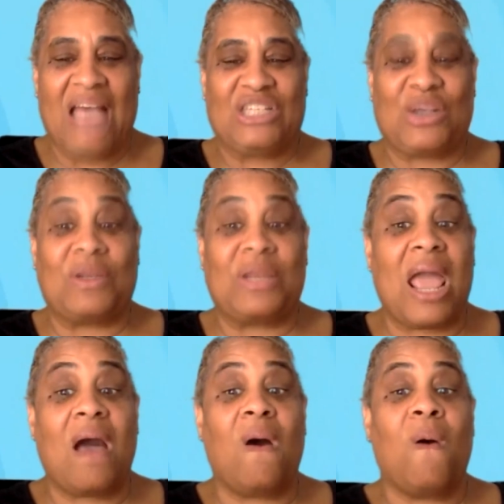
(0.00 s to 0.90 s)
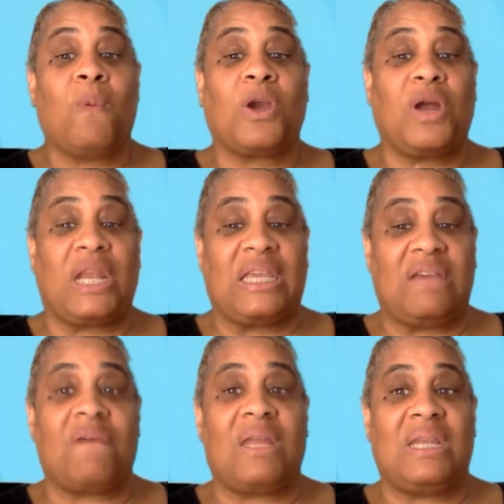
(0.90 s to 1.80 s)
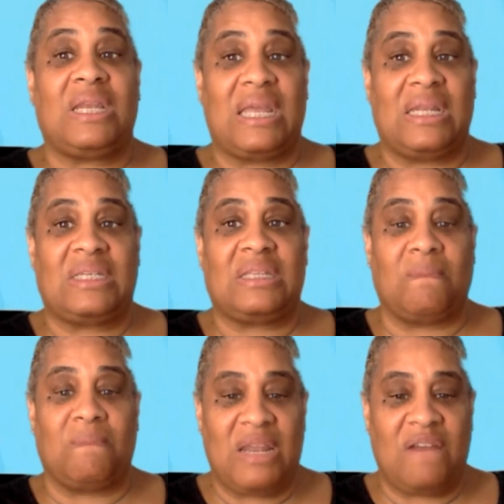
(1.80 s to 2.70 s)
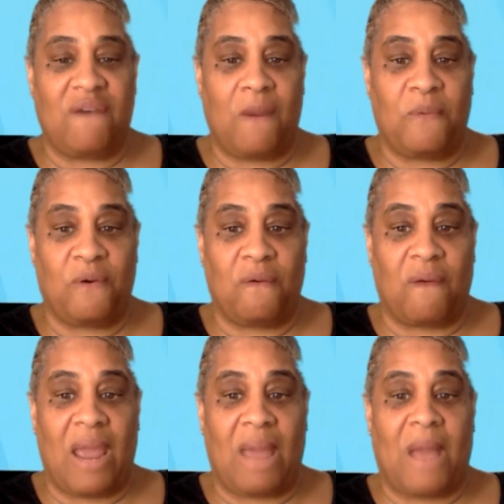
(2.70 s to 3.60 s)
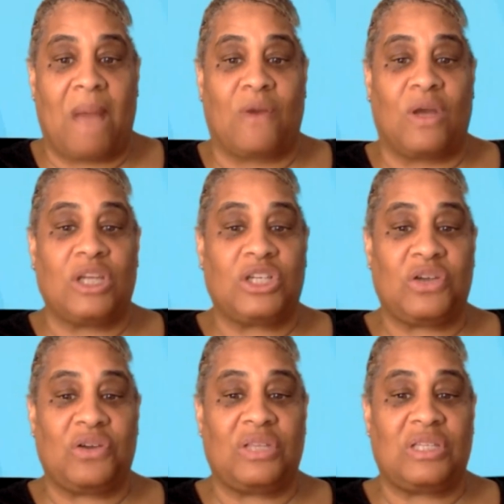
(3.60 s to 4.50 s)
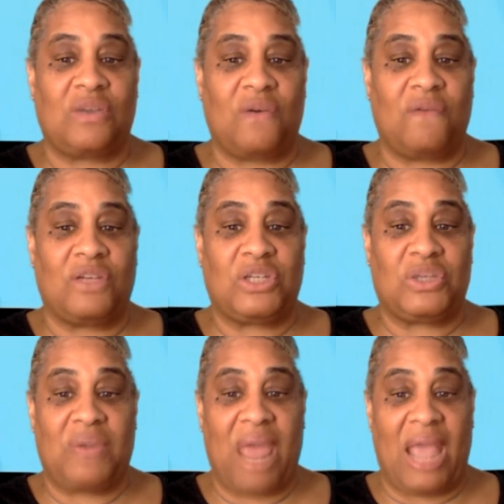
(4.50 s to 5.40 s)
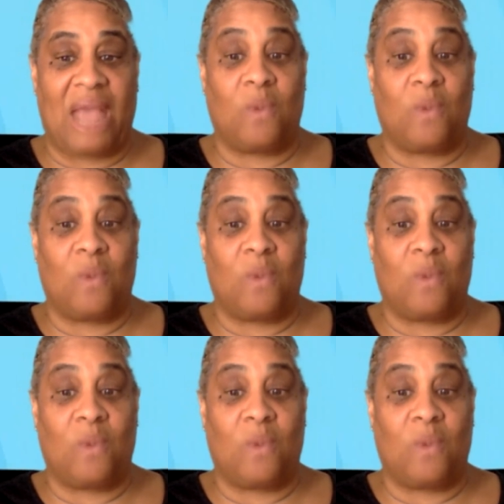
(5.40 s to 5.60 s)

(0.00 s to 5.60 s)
So now we're going to get ready to get into the meat of our program. I'm going to turn this over to Hank